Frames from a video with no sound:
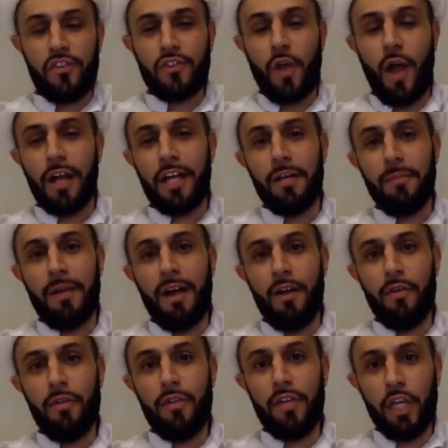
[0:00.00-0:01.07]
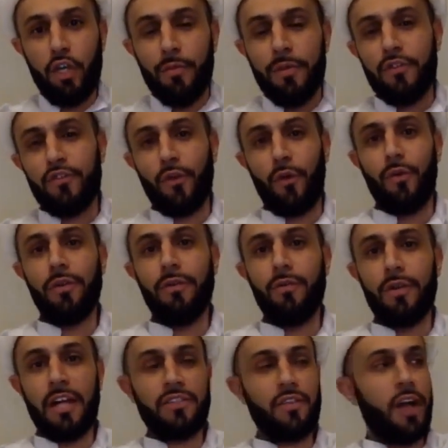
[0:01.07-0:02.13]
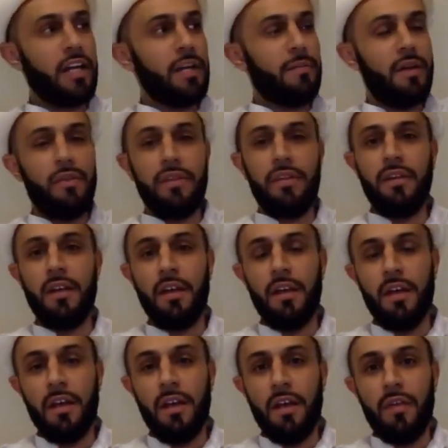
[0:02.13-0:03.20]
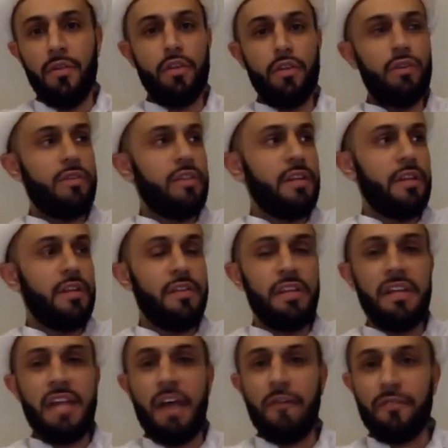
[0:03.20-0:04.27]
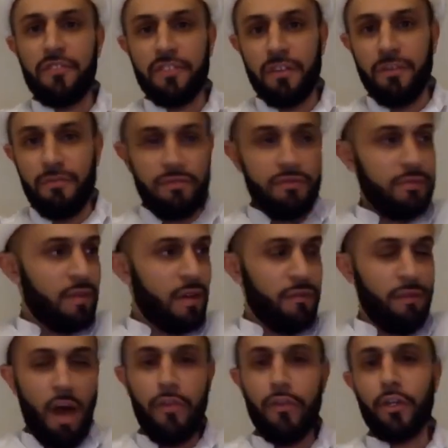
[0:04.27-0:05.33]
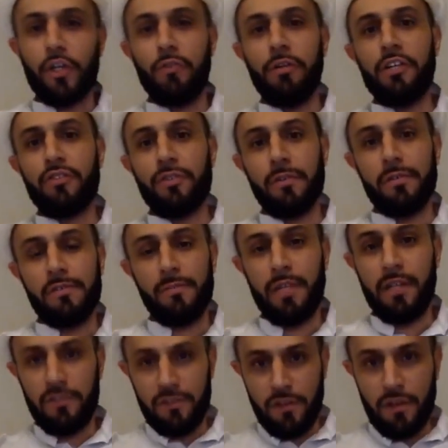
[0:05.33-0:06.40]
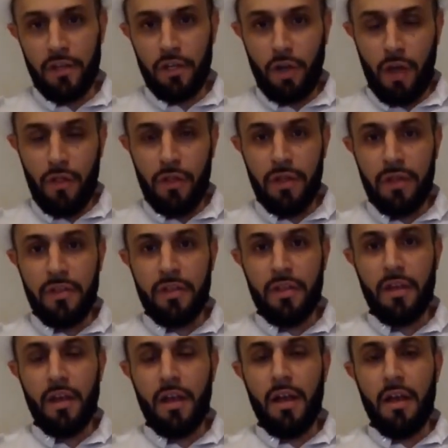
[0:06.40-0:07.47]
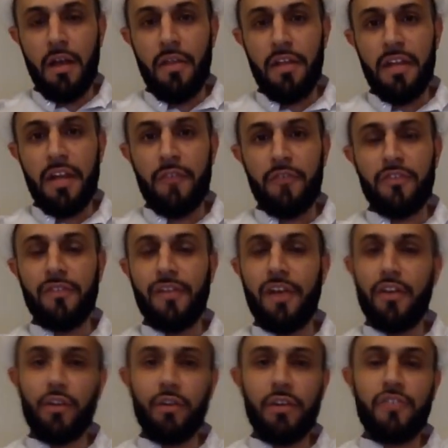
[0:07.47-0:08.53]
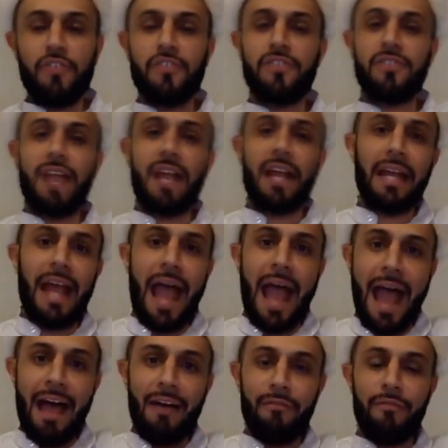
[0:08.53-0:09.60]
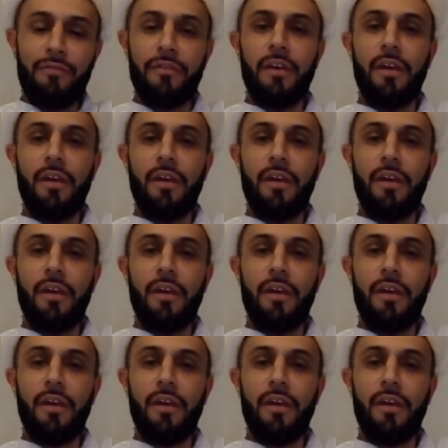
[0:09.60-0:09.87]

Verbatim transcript: is talking about the human soul we're not talking about the the the, the nefs of of other creatures because the you know the the, the nefs of other creatures is not going to have